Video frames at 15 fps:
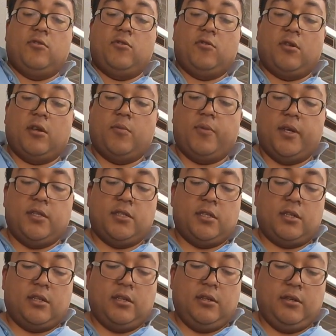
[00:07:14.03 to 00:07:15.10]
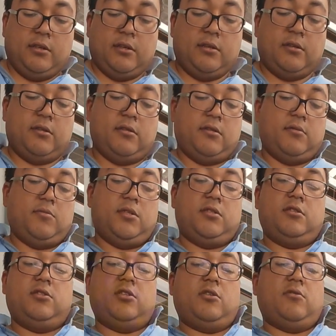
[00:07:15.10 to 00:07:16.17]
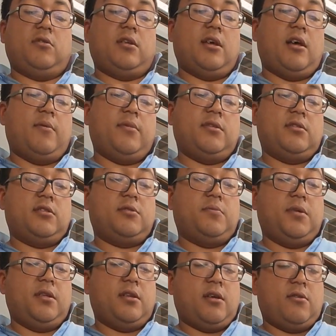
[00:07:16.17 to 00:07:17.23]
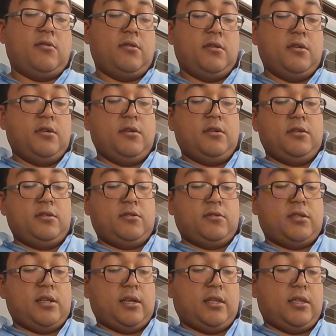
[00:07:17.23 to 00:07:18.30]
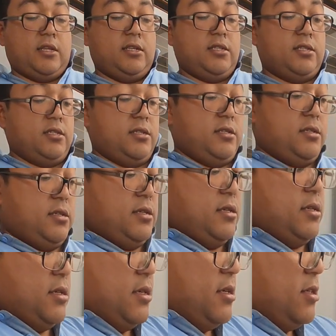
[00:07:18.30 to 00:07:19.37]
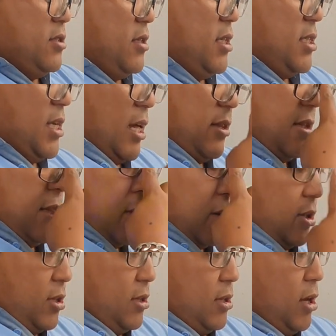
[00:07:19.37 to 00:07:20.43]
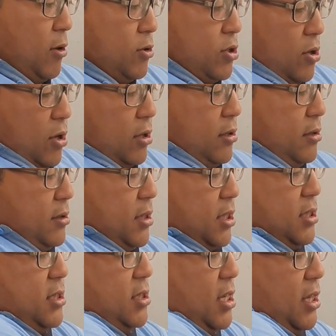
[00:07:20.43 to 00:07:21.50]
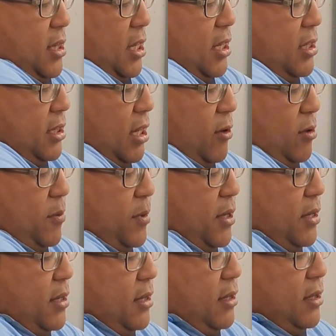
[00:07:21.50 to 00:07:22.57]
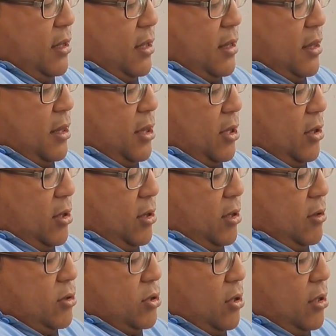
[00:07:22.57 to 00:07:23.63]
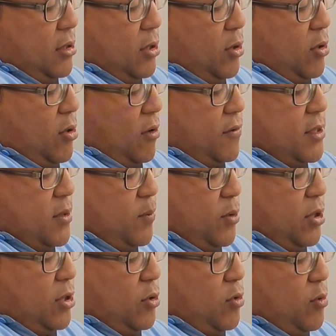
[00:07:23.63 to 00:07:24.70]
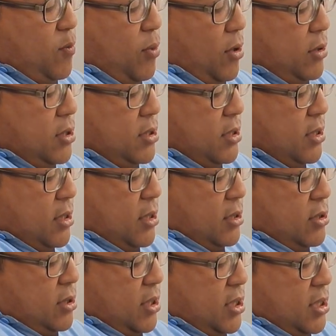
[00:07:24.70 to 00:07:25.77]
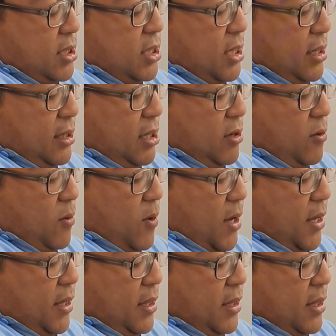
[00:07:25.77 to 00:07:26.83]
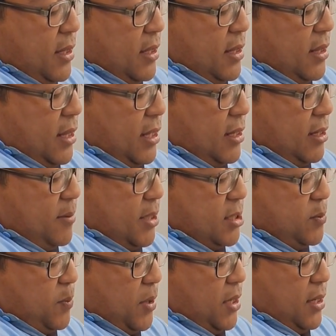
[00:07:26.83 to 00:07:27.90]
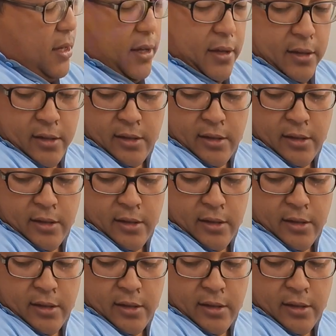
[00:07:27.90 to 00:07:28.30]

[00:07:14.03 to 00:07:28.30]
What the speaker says: you can basically, let me just check quickly how much this has been now. So it's like this. So this other throttle goes on. This say the intake will be here. Throttle goes on, and you obviously put the 2 bolts. So there's a certain way that it must be.